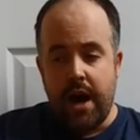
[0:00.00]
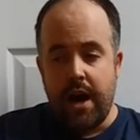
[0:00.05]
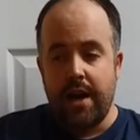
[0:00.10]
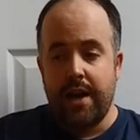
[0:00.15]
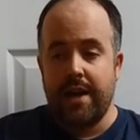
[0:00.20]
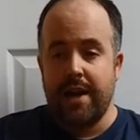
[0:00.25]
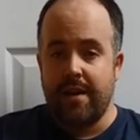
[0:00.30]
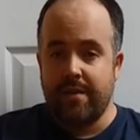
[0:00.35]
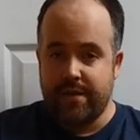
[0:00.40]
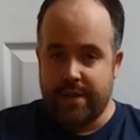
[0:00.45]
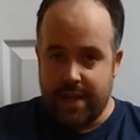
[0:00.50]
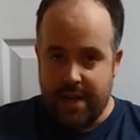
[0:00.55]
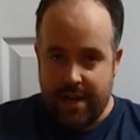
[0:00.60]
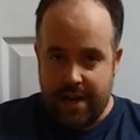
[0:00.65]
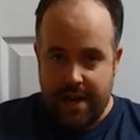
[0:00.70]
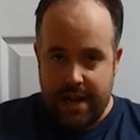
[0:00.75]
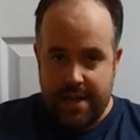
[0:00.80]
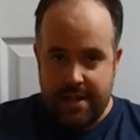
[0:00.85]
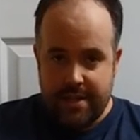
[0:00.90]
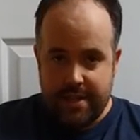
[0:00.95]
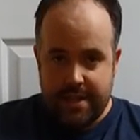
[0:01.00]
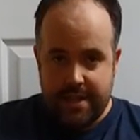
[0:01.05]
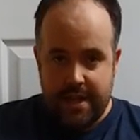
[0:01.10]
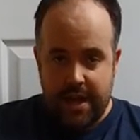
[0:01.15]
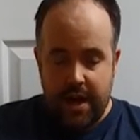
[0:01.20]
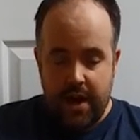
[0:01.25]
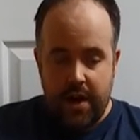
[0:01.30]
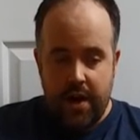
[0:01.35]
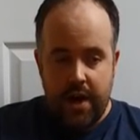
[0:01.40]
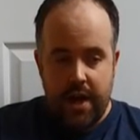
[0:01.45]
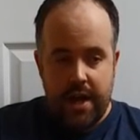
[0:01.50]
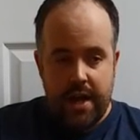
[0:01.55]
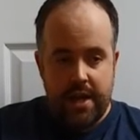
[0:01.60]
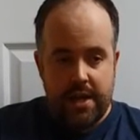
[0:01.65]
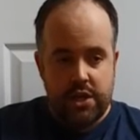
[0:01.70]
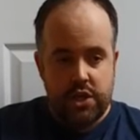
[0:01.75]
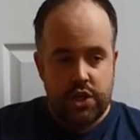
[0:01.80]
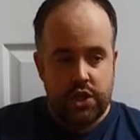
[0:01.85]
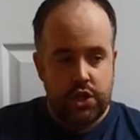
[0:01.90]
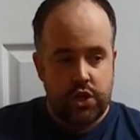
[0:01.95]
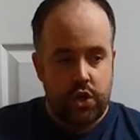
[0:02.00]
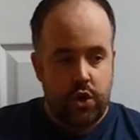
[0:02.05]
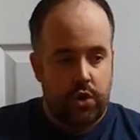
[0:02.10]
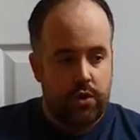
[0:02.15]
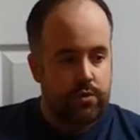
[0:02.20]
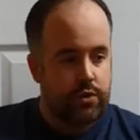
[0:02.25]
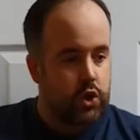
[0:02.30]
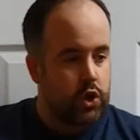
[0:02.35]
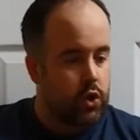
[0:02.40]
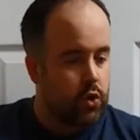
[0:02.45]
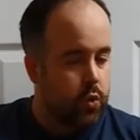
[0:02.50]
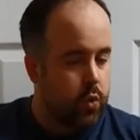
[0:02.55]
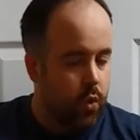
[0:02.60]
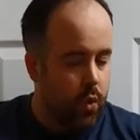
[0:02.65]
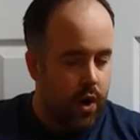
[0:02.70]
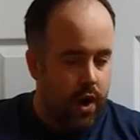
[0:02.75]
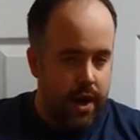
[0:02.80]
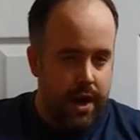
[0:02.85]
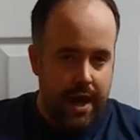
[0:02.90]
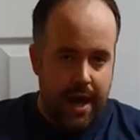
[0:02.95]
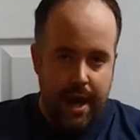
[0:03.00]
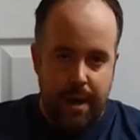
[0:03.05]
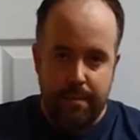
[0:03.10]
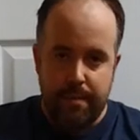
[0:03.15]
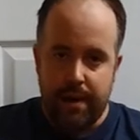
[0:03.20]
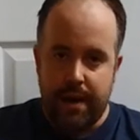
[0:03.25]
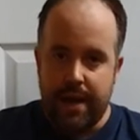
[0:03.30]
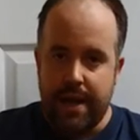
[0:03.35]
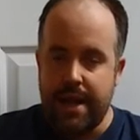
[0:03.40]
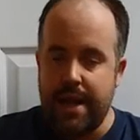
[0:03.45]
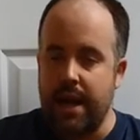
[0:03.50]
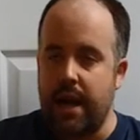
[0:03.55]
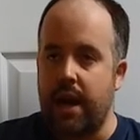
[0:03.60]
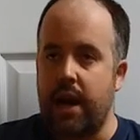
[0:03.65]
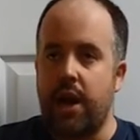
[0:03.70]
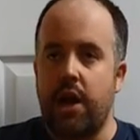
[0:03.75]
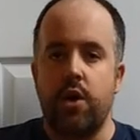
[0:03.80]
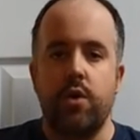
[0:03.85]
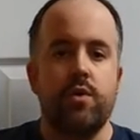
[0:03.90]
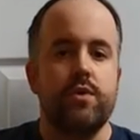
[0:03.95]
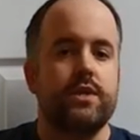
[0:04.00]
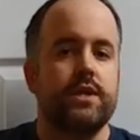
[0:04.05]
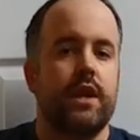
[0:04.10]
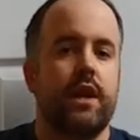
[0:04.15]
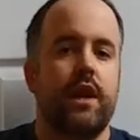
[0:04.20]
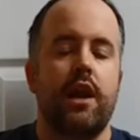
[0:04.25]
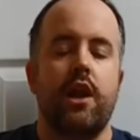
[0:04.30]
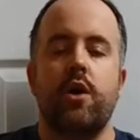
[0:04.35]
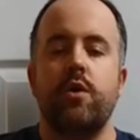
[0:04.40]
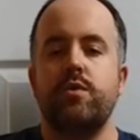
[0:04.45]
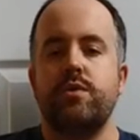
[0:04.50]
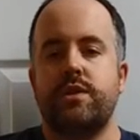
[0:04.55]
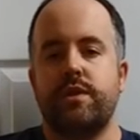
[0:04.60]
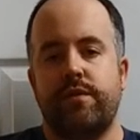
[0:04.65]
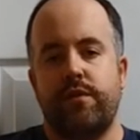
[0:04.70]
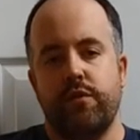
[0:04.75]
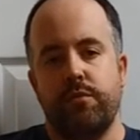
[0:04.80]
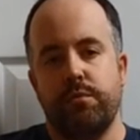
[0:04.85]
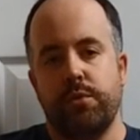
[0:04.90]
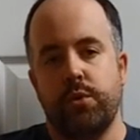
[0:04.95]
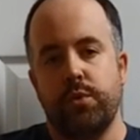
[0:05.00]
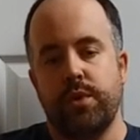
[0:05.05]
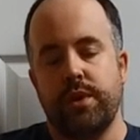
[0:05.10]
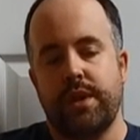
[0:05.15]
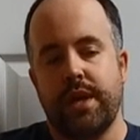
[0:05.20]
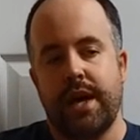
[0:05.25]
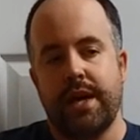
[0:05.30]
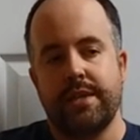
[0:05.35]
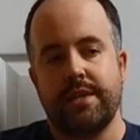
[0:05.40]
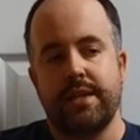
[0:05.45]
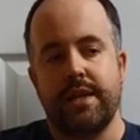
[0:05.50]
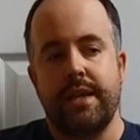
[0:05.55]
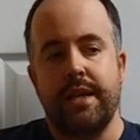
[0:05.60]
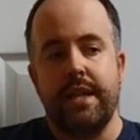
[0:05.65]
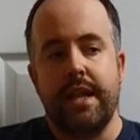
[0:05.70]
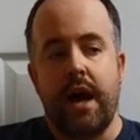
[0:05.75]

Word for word: I loved that lens. I shot quite happily, loads and loads of football with that.